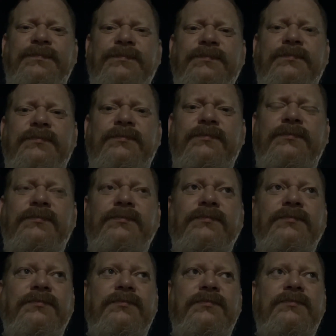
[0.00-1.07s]

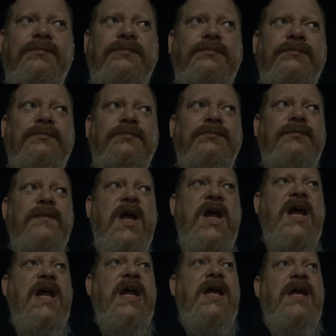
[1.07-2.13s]

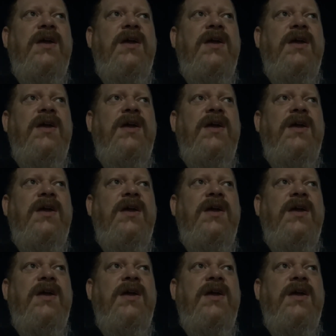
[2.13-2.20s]
(silence)